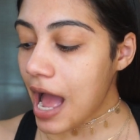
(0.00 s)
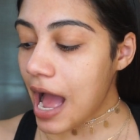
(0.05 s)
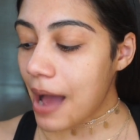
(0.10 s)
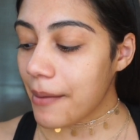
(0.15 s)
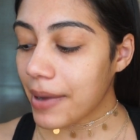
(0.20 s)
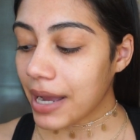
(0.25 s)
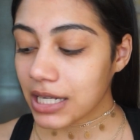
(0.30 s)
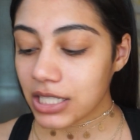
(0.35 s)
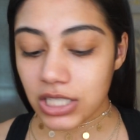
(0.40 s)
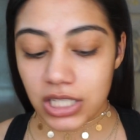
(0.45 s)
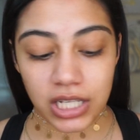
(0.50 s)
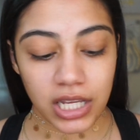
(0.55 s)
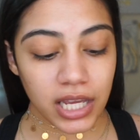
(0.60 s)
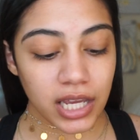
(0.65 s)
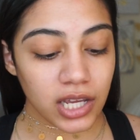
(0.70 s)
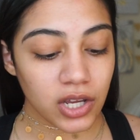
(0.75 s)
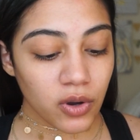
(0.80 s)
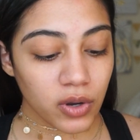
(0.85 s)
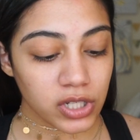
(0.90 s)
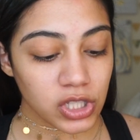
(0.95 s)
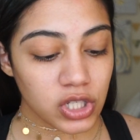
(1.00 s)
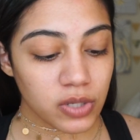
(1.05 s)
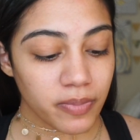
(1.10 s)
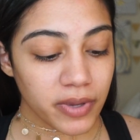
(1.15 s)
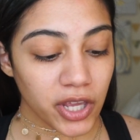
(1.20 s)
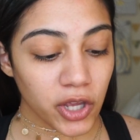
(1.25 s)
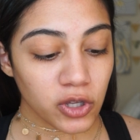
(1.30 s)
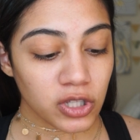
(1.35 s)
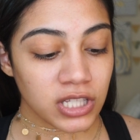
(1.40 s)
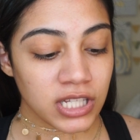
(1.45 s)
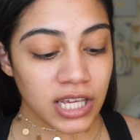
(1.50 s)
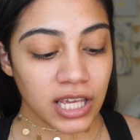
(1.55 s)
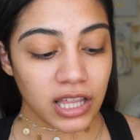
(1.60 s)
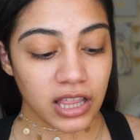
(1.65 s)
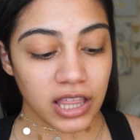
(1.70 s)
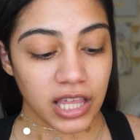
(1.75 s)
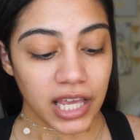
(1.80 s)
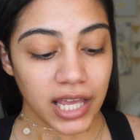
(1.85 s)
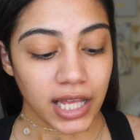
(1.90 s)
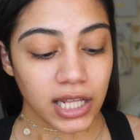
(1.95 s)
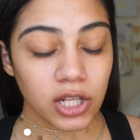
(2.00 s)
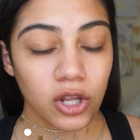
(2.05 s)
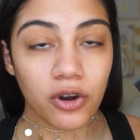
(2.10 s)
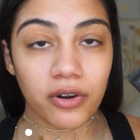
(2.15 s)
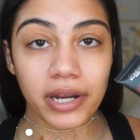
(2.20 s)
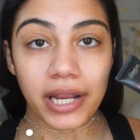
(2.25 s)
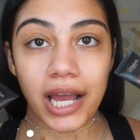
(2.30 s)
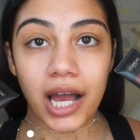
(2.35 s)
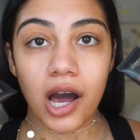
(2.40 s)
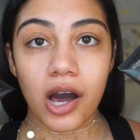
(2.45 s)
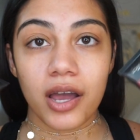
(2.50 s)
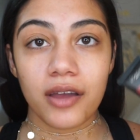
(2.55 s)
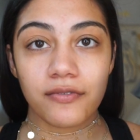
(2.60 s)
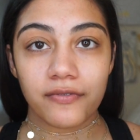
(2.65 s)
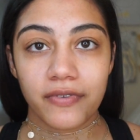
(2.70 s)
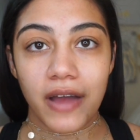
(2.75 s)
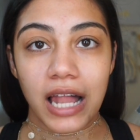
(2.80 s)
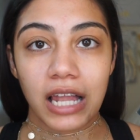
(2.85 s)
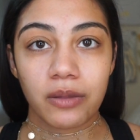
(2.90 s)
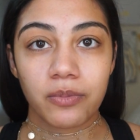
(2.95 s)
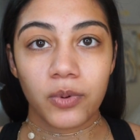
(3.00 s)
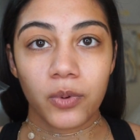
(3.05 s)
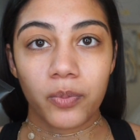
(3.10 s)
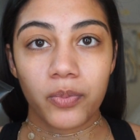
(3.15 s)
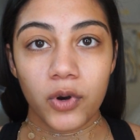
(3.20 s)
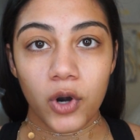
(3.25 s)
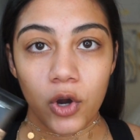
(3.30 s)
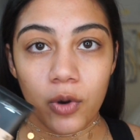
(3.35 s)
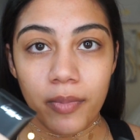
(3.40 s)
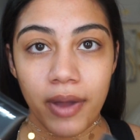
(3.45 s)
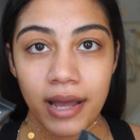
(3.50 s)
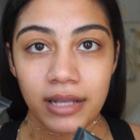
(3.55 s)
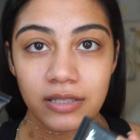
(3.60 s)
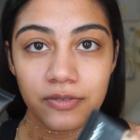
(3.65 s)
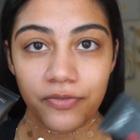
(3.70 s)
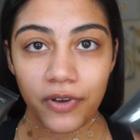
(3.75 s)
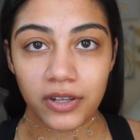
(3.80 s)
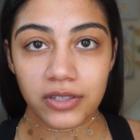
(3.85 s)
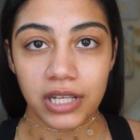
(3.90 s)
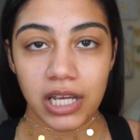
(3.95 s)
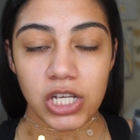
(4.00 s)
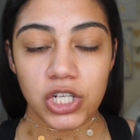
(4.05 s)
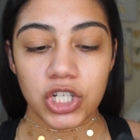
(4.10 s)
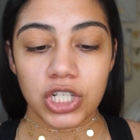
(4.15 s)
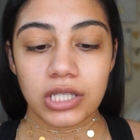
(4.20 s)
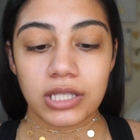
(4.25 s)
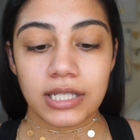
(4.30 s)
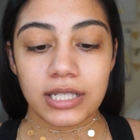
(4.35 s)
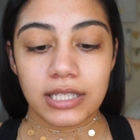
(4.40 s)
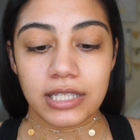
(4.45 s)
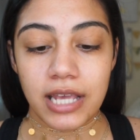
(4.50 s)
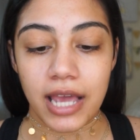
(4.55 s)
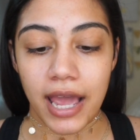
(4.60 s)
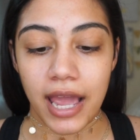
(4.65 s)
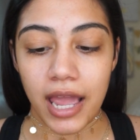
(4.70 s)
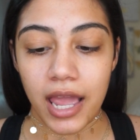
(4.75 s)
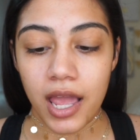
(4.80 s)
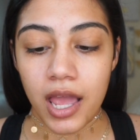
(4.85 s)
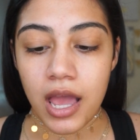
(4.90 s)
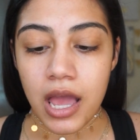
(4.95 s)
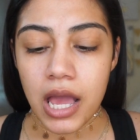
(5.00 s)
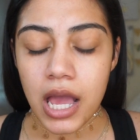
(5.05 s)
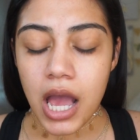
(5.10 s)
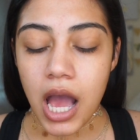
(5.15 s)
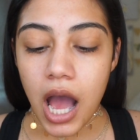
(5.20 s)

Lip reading: I'm actually going to be using the L'Oreal Infallible Pro Matte foundation today.